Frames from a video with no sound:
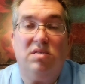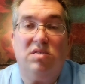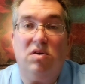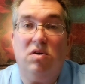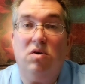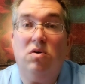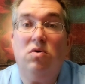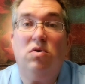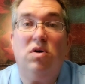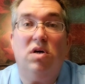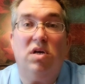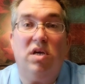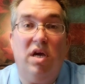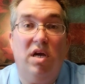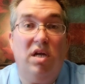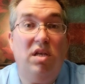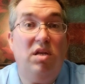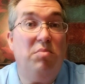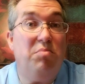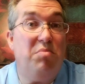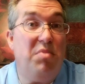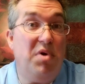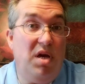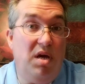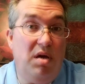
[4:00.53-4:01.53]
So again,
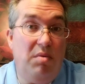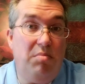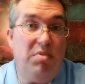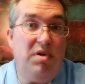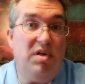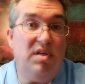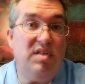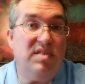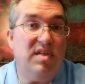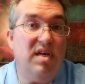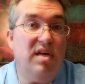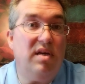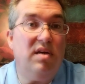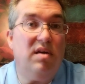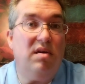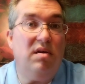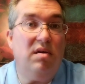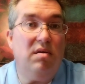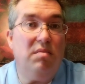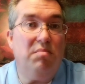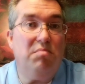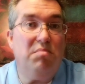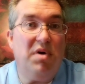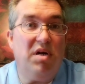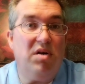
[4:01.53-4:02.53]
you may be
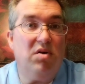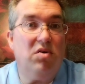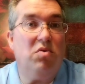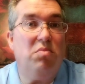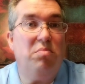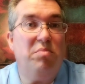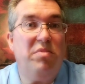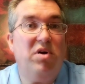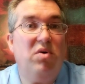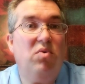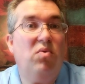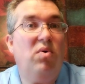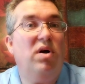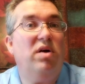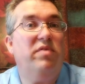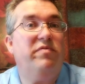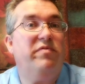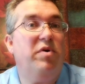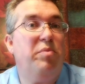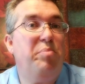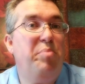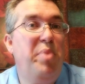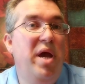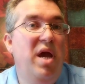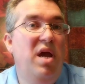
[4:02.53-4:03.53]
taking medical marijuana
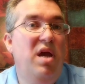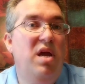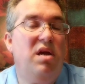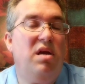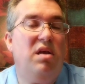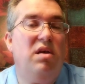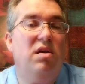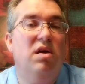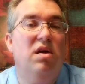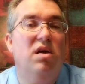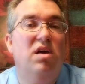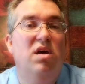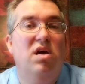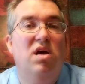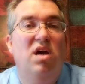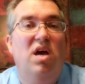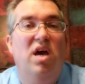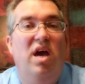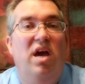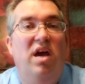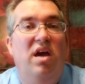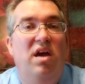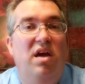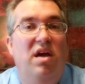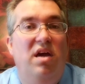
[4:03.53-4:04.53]
for pain,
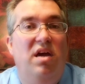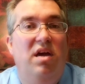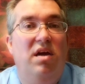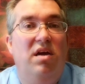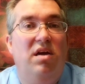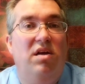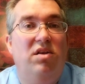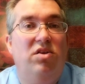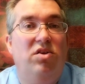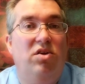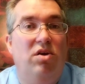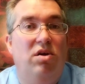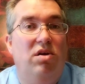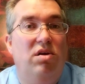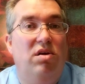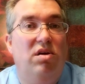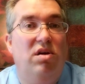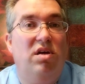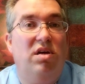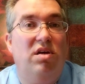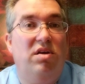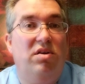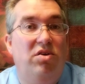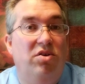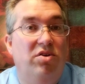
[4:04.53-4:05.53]
and
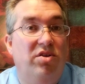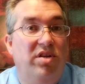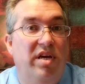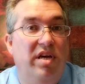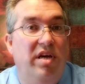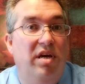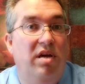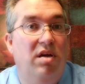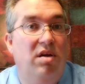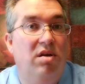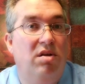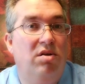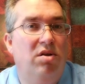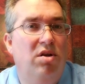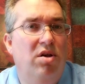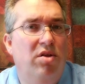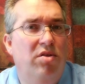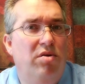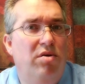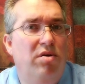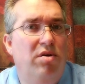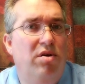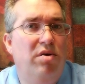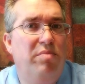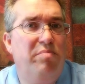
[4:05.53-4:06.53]
you're taking
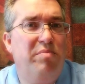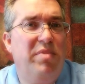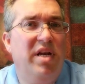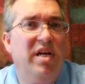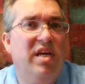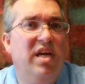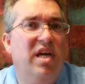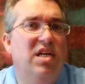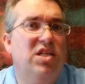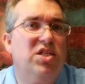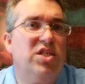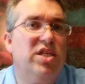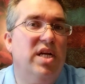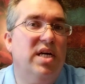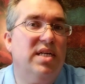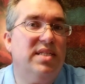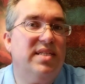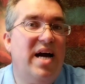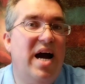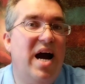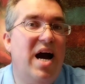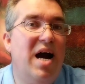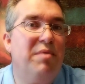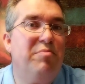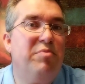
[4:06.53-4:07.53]
another medication on
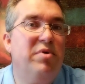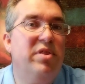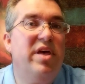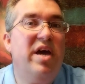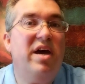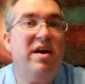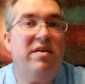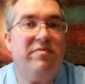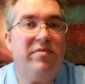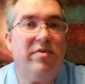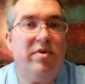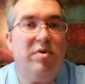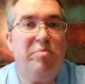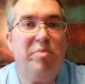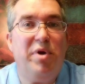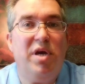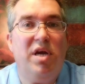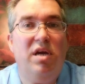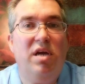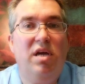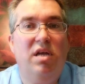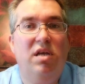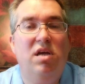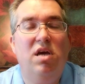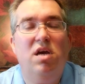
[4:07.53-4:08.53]
top of that for
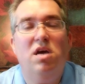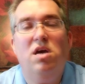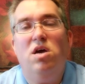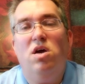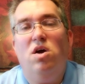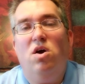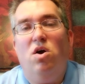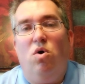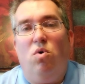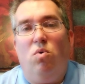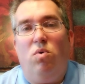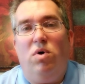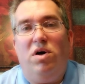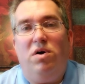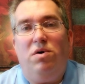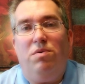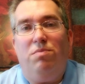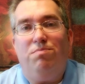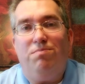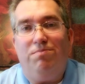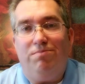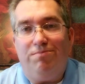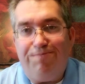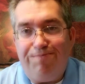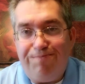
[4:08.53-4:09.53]
pain.
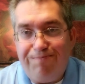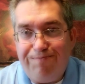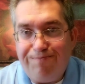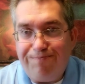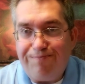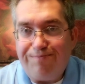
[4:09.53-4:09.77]
Well,